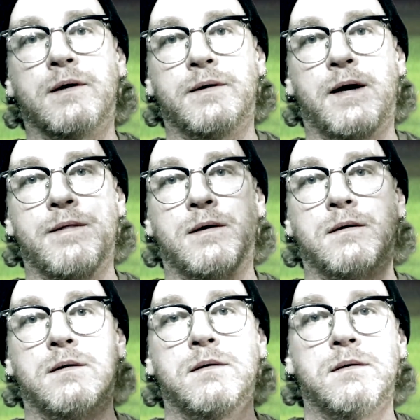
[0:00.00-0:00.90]
or
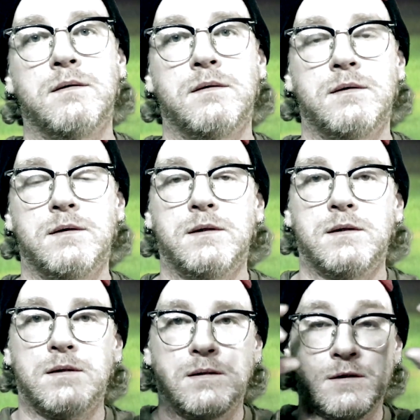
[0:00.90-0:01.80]
other.
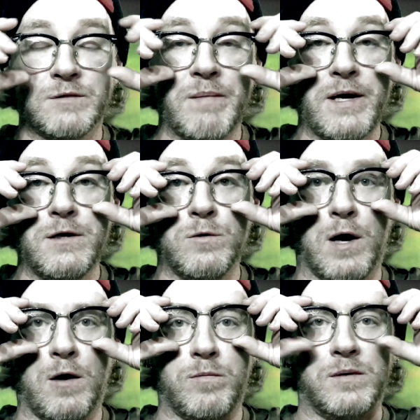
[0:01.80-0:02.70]
It's my new
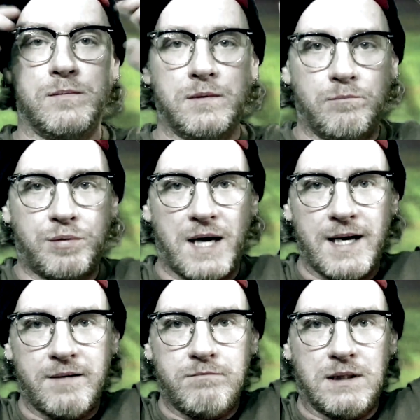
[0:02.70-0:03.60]
album.
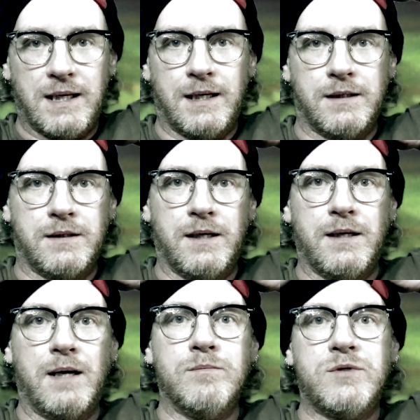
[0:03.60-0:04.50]
Brian Bland and
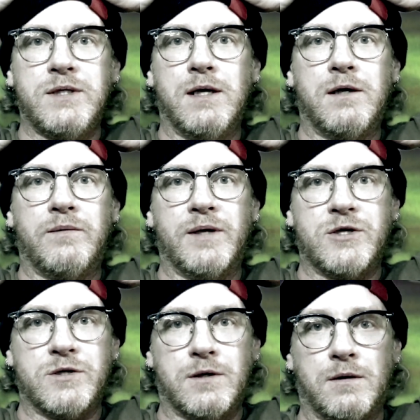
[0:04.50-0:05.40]
MC
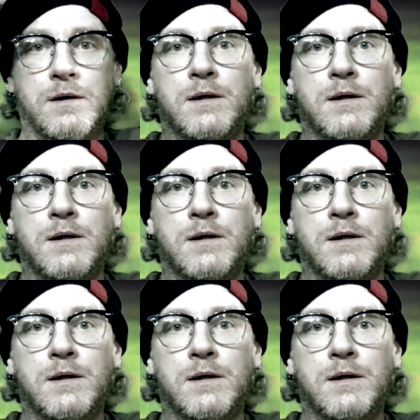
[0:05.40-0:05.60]
Unoriginal